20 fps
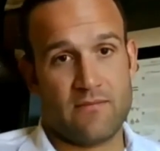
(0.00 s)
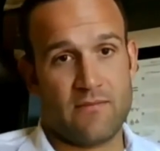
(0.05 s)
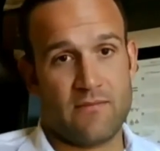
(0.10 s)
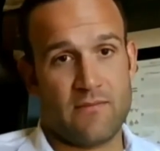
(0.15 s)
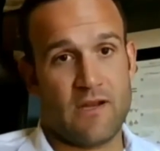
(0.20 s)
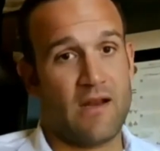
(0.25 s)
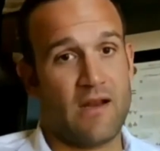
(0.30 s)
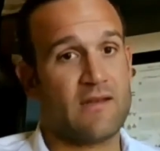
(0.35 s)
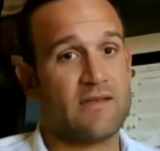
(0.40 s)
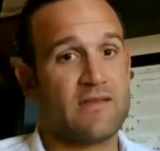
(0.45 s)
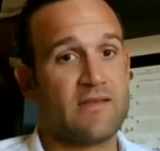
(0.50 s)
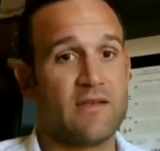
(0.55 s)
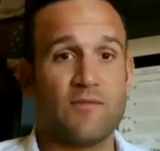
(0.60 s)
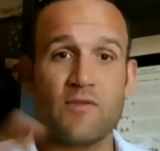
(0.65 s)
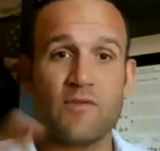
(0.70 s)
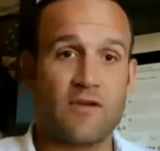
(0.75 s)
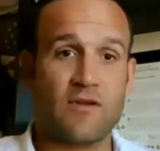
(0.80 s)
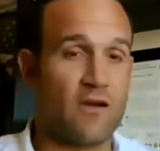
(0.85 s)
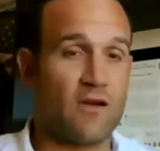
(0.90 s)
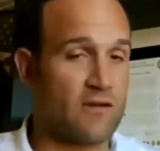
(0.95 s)
not at some
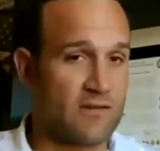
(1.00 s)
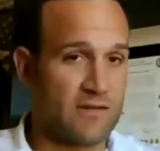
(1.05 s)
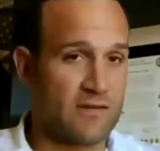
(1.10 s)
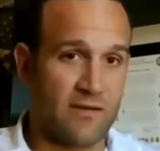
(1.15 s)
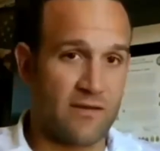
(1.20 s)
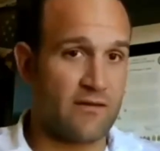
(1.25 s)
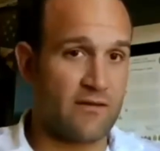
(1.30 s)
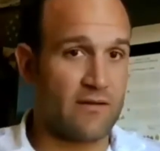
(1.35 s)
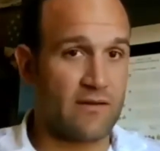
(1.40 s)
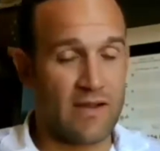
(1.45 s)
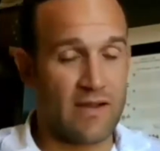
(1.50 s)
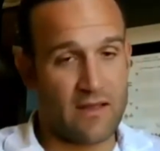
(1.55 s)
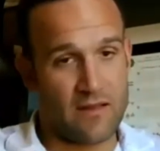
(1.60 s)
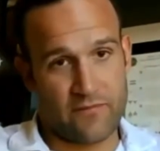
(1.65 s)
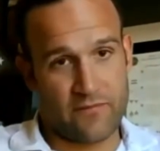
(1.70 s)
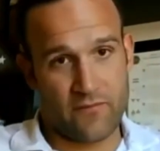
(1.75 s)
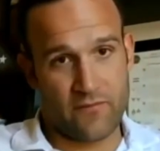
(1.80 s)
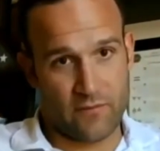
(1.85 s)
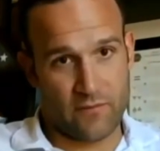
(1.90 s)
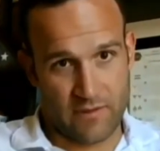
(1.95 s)
call center in
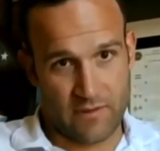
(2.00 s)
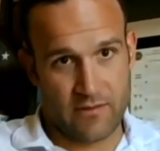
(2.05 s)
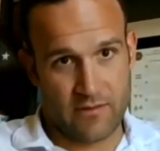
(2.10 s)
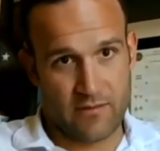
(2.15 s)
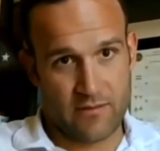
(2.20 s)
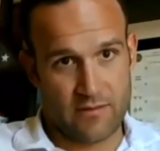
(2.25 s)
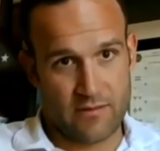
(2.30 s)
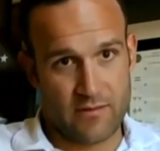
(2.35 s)
California,